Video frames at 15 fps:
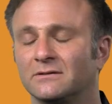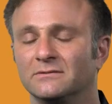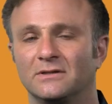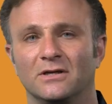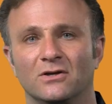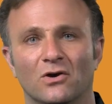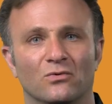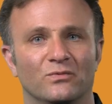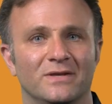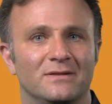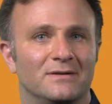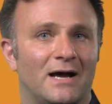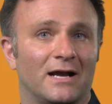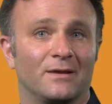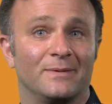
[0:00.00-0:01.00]
know, you can go
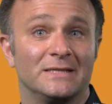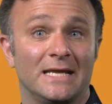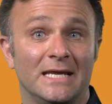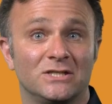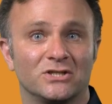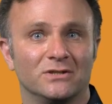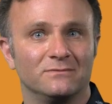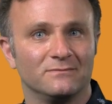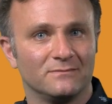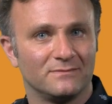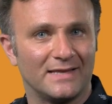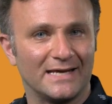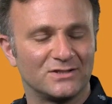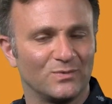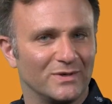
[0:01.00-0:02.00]
read the documentation,
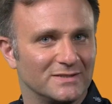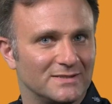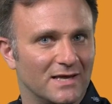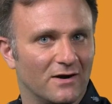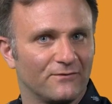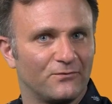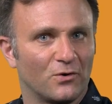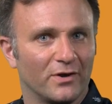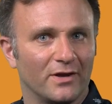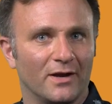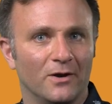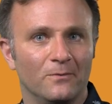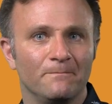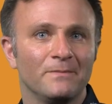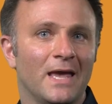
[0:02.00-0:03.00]
that's what it's there for,
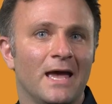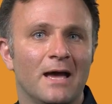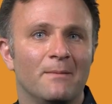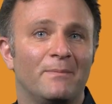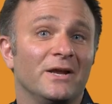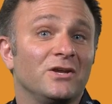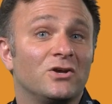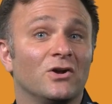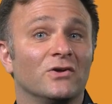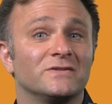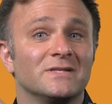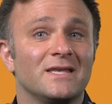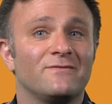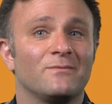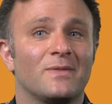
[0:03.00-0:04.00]
you know. But you could
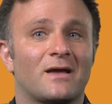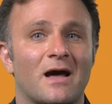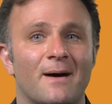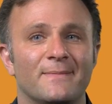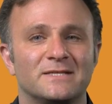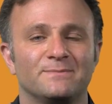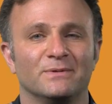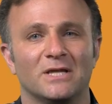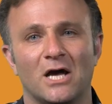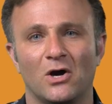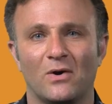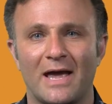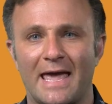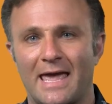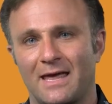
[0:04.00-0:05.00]
also leave them in the comments
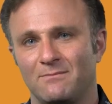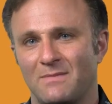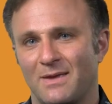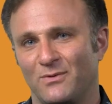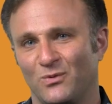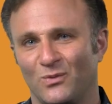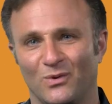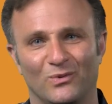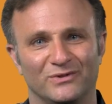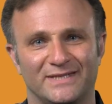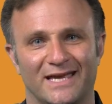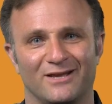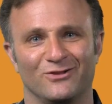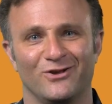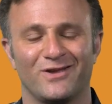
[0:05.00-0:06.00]
below and maybe we will
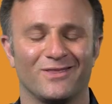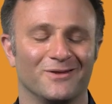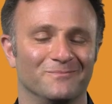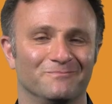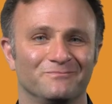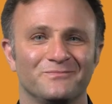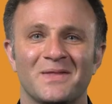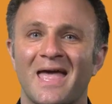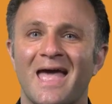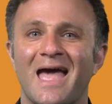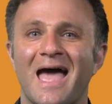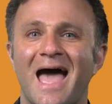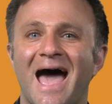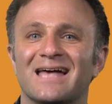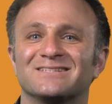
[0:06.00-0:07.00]
take a look at them.
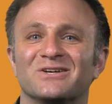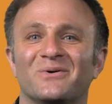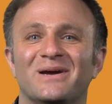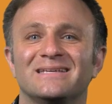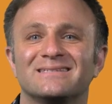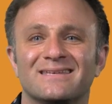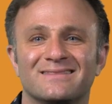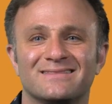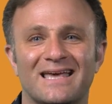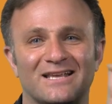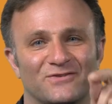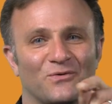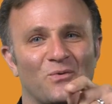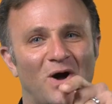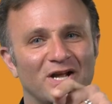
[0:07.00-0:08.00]
As always, thanks
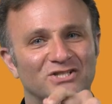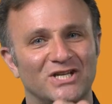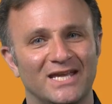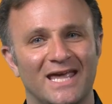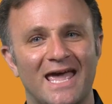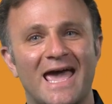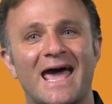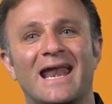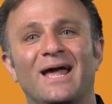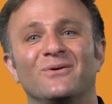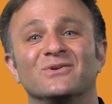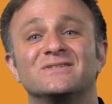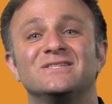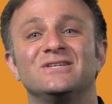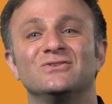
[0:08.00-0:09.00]
for watching, and I
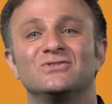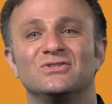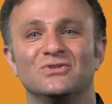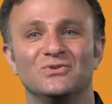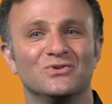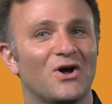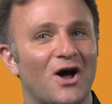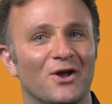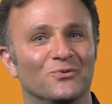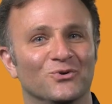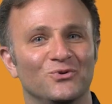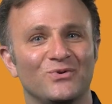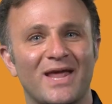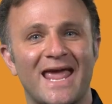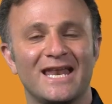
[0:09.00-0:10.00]
will see you soon on
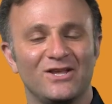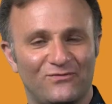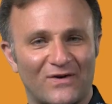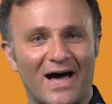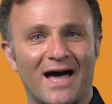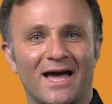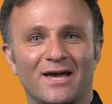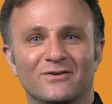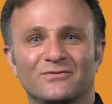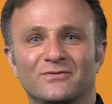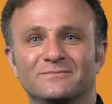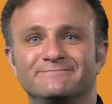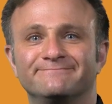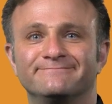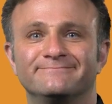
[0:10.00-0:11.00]
Route eighty-five.